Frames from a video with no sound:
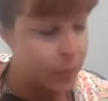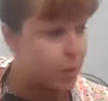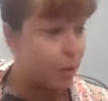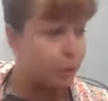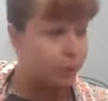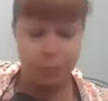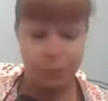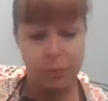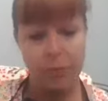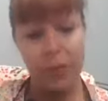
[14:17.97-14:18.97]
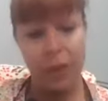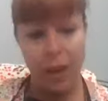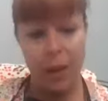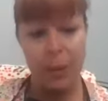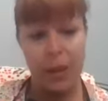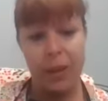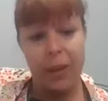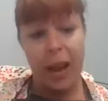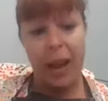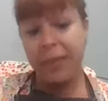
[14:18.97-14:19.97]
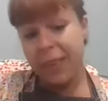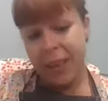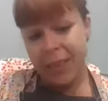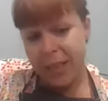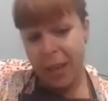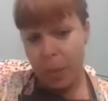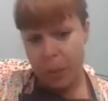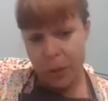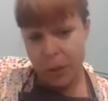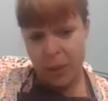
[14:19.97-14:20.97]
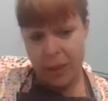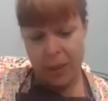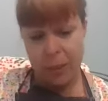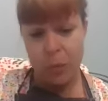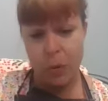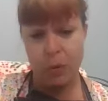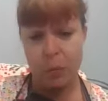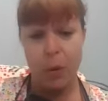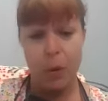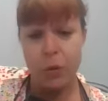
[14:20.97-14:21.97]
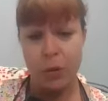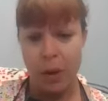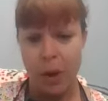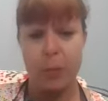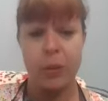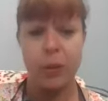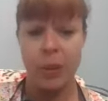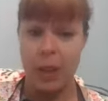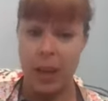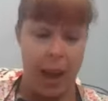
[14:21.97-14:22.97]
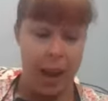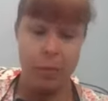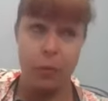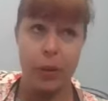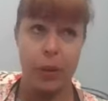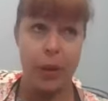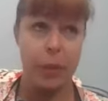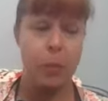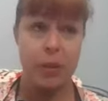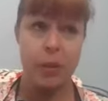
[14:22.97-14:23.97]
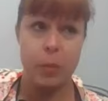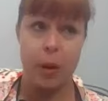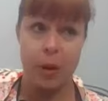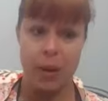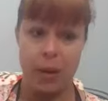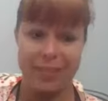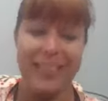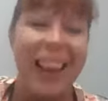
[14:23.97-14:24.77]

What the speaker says: So I think that's the opportunity. It's more of an emotional opportunity. I haven't figured out the business part yet.